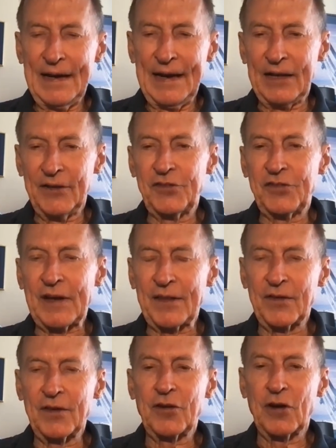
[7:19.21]
and
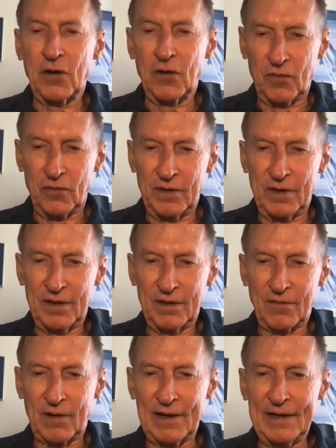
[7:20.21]
set the tone,
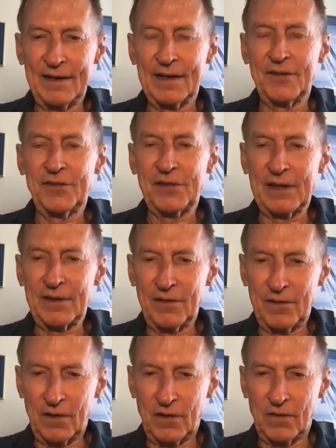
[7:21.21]
right? They set the
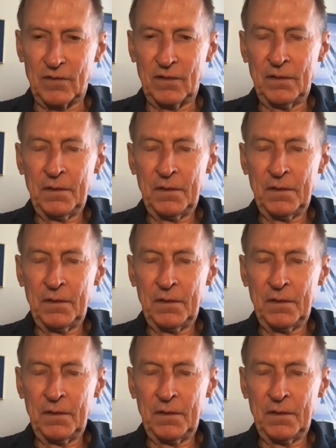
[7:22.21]
tone.